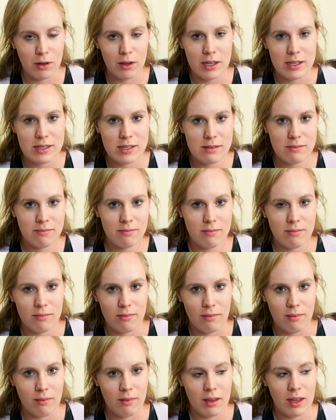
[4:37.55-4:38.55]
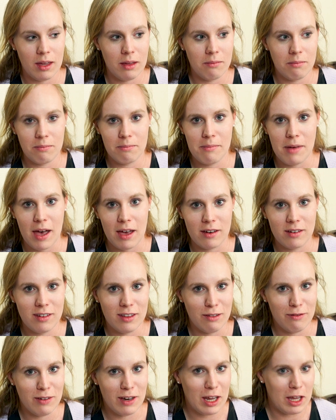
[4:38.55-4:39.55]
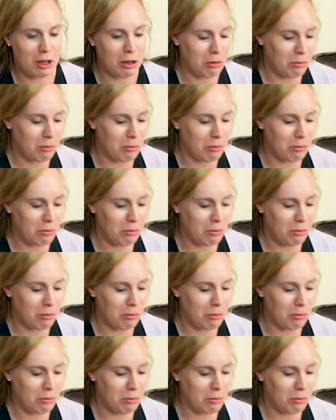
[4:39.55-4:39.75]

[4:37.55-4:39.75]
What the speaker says: Let's get back to the video.